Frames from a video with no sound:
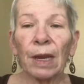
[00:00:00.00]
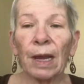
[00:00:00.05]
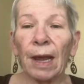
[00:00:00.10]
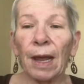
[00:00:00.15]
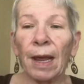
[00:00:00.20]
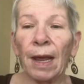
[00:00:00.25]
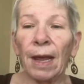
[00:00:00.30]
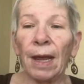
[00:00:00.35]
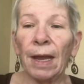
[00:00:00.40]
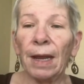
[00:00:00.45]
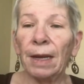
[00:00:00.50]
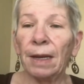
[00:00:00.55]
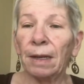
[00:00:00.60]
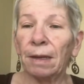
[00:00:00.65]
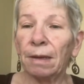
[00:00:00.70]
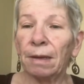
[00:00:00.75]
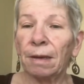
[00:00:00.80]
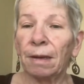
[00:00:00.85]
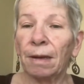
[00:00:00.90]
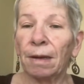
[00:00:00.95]

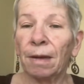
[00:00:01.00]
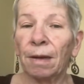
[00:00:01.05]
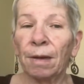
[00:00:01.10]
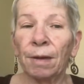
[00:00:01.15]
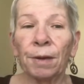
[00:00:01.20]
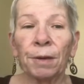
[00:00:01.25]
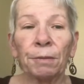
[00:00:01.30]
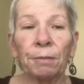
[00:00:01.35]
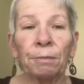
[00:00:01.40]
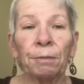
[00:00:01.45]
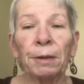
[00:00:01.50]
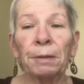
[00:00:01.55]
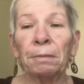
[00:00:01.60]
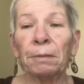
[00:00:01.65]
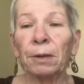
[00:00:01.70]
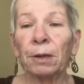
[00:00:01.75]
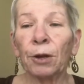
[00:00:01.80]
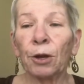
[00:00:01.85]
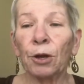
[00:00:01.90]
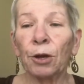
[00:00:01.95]
and we
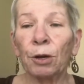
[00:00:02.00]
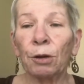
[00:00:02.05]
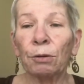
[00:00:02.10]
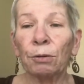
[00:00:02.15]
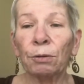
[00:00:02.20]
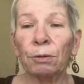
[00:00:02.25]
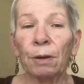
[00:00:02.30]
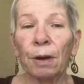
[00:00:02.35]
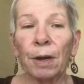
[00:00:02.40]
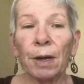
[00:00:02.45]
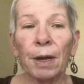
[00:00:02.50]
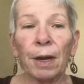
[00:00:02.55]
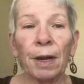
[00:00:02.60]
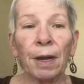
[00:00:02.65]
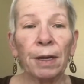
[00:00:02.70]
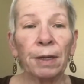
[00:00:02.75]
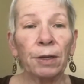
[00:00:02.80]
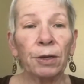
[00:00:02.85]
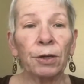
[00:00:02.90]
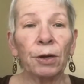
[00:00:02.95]
will go
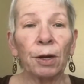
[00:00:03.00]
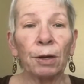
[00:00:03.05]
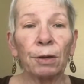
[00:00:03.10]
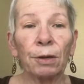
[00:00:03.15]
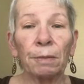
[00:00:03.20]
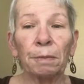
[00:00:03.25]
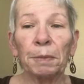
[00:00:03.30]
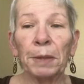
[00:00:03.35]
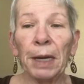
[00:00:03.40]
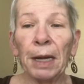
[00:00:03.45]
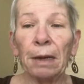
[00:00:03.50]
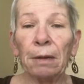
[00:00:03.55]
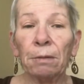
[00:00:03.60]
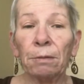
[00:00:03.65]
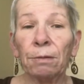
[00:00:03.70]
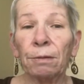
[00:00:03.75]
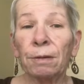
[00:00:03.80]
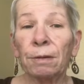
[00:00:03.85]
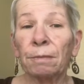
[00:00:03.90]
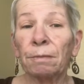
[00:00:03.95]
and talk
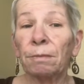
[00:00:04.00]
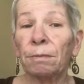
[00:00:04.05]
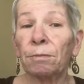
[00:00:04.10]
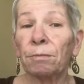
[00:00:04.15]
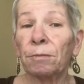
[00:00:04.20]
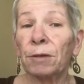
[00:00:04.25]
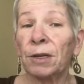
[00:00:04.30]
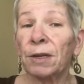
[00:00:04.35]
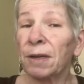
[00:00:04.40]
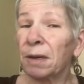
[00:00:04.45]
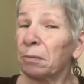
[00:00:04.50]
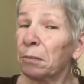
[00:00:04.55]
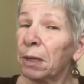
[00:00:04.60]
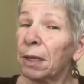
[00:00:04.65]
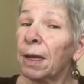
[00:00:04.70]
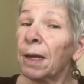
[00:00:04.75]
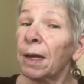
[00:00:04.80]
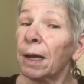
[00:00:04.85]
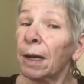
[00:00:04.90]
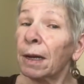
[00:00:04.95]
about
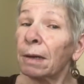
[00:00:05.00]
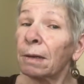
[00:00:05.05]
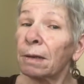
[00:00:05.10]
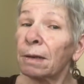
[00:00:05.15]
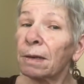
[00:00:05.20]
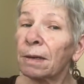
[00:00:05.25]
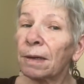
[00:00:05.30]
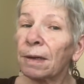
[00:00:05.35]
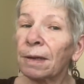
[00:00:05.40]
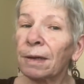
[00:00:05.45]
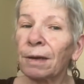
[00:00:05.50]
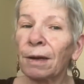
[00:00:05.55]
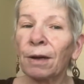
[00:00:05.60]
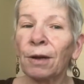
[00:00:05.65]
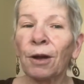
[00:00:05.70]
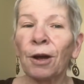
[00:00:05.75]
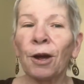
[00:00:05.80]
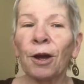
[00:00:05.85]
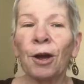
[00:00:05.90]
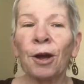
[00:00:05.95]
something else
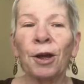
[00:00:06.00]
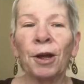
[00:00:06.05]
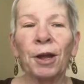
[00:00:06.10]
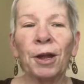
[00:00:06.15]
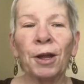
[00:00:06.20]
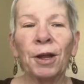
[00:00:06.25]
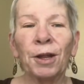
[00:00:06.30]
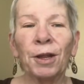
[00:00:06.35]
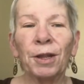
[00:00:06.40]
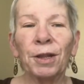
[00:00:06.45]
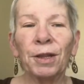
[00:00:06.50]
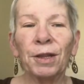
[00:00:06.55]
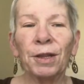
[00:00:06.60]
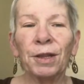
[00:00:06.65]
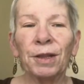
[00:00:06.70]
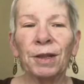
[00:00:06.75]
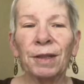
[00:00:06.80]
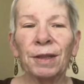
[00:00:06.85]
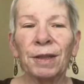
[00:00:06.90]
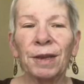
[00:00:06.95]

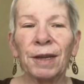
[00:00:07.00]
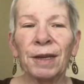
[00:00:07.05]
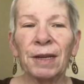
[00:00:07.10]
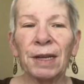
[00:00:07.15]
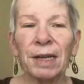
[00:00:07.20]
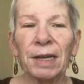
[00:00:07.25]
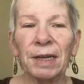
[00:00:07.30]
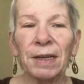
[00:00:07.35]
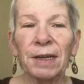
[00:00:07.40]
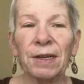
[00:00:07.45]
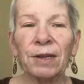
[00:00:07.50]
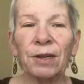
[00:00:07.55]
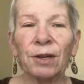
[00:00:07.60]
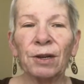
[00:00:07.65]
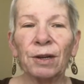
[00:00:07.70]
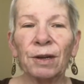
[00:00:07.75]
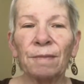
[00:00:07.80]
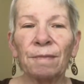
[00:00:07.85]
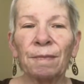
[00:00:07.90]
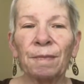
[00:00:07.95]
on the list
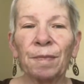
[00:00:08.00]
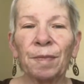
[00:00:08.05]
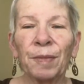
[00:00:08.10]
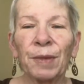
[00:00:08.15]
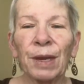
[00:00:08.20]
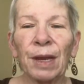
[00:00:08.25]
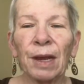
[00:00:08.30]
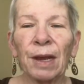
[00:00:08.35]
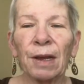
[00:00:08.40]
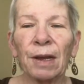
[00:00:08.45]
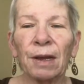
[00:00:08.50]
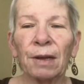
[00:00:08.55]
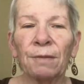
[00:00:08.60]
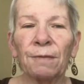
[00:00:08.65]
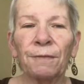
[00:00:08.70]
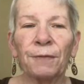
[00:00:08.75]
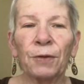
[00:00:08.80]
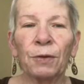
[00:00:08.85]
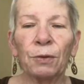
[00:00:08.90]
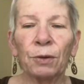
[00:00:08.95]

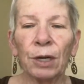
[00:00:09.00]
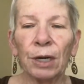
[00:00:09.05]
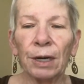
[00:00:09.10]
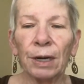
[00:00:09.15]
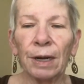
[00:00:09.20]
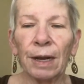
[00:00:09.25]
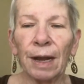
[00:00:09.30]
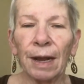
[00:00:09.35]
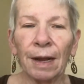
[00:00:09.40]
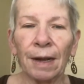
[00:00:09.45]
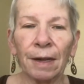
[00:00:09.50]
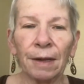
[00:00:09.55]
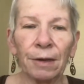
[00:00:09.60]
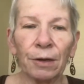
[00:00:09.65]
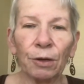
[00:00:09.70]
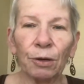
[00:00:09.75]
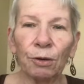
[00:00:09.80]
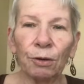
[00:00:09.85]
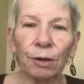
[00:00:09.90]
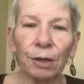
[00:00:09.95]
for
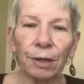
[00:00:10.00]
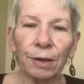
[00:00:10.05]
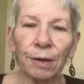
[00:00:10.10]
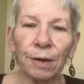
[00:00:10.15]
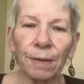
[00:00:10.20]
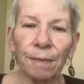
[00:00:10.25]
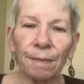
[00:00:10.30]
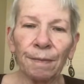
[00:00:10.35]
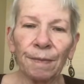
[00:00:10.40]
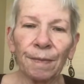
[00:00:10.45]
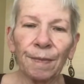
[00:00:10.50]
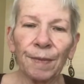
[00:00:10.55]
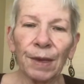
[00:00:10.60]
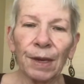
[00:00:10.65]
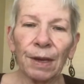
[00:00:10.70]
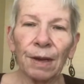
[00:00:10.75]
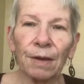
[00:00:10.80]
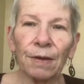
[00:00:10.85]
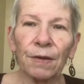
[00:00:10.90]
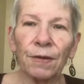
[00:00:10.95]
elderhood.
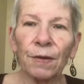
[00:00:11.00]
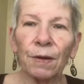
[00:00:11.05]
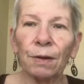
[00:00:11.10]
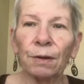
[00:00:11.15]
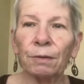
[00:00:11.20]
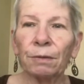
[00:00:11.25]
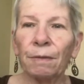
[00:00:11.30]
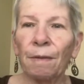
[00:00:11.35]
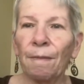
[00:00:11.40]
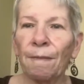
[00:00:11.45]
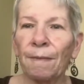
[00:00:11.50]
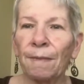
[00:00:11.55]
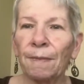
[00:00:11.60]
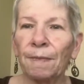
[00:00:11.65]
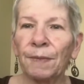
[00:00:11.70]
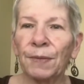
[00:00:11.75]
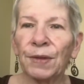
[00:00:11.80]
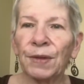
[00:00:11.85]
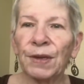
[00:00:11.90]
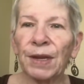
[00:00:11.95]
So
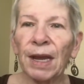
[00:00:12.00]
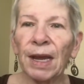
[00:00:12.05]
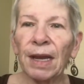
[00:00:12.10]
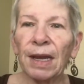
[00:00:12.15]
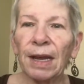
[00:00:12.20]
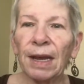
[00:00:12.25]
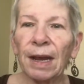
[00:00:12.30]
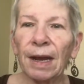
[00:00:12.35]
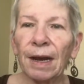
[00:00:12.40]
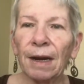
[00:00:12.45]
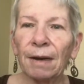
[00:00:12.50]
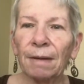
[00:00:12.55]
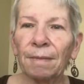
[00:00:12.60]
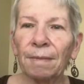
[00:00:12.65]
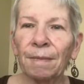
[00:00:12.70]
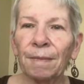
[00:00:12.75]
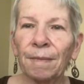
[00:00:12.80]
take care.